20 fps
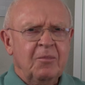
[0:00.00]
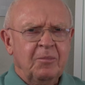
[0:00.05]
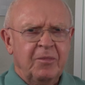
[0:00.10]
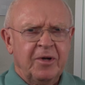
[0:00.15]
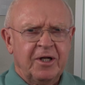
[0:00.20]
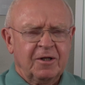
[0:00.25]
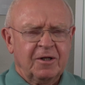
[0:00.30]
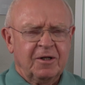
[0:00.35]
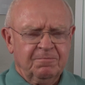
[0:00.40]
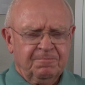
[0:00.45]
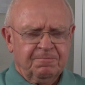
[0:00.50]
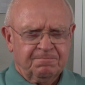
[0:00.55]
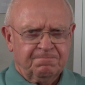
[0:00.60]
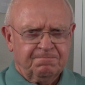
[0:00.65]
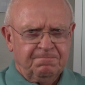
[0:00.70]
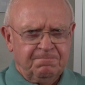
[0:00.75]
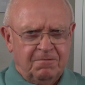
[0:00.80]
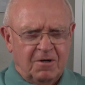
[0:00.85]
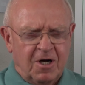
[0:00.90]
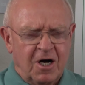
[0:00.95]
But
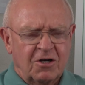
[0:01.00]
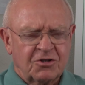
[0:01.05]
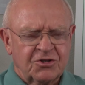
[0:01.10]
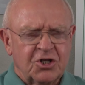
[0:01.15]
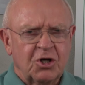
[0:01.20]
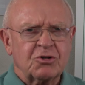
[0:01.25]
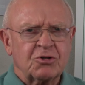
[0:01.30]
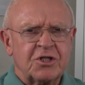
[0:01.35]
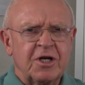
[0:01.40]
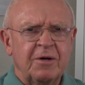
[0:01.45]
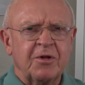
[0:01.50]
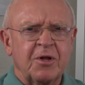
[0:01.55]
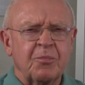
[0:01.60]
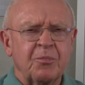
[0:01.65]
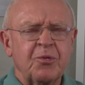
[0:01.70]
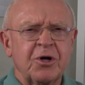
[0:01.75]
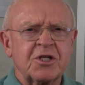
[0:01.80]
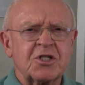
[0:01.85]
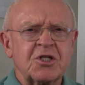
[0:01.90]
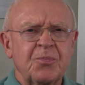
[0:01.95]
also some of the
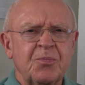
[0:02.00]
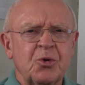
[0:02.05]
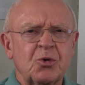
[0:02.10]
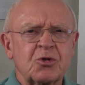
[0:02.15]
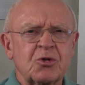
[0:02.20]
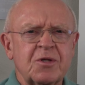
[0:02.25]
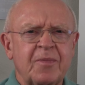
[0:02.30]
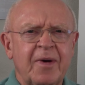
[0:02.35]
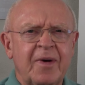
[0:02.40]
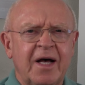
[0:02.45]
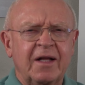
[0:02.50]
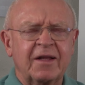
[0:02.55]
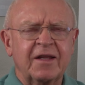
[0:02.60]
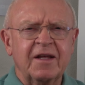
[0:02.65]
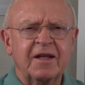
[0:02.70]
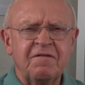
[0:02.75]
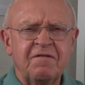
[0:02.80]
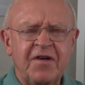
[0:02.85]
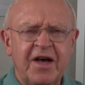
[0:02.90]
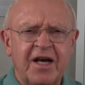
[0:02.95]
principles about
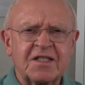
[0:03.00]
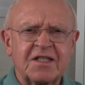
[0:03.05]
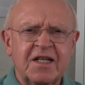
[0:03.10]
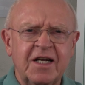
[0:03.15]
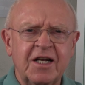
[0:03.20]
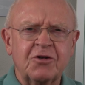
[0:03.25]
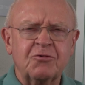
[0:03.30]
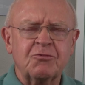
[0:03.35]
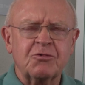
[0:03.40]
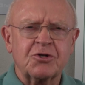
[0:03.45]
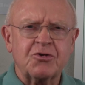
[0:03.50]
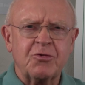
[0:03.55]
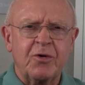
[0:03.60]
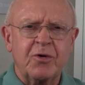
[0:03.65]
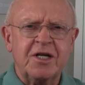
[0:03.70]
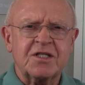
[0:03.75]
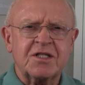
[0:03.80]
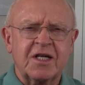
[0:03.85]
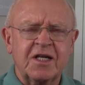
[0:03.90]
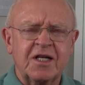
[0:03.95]
the effects that interest
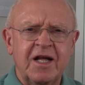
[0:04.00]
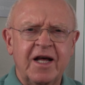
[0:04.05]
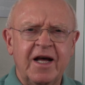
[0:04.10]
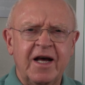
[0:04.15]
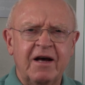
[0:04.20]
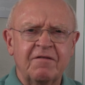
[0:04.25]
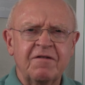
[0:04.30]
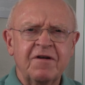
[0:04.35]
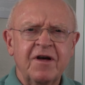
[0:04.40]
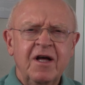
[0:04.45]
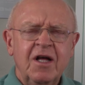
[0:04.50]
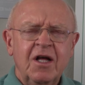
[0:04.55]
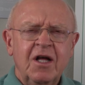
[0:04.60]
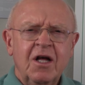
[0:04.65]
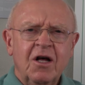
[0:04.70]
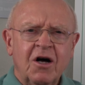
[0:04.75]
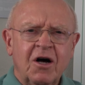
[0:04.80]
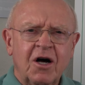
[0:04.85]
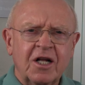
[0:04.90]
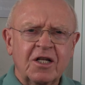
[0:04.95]
rates can have
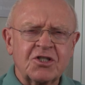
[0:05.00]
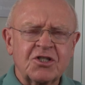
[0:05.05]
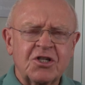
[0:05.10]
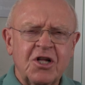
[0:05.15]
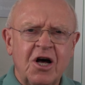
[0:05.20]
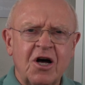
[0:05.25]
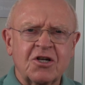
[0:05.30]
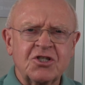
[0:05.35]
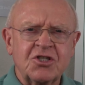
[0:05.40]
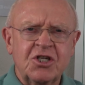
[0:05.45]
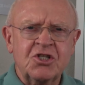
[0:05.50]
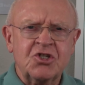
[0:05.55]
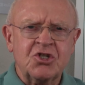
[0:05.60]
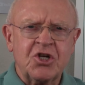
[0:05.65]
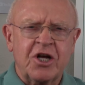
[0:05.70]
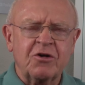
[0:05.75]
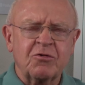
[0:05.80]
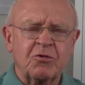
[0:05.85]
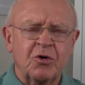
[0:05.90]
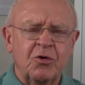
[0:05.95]
on stocks in
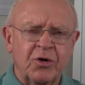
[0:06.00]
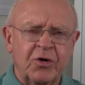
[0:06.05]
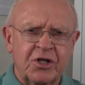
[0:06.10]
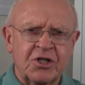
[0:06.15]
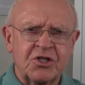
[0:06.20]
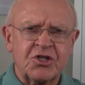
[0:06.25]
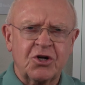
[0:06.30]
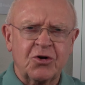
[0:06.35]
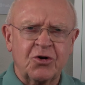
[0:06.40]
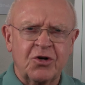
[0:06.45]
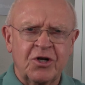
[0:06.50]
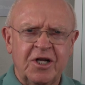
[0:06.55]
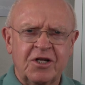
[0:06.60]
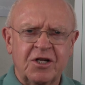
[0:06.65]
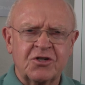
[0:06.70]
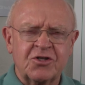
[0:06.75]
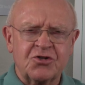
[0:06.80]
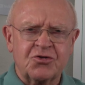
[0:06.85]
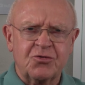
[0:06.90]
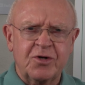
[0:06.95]
general and certain
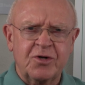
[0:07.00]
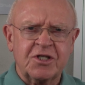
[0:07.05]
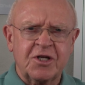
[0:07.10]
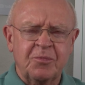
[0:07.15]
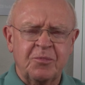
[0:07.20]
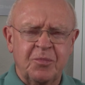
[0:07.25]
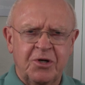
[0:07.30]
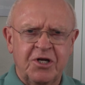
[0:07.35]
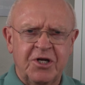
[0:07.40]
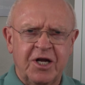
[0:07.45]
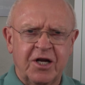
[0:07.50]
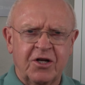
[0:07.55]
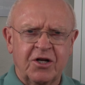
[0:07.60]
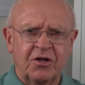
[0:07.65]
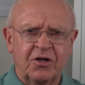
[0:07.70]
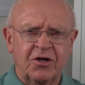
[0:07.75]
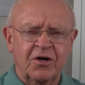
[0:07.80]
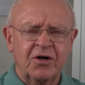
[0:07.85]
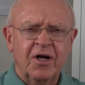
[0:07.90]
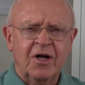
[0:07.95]
industries in
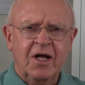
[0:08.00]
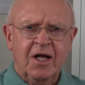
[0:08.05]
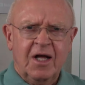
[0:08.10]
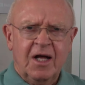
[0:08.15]
particular.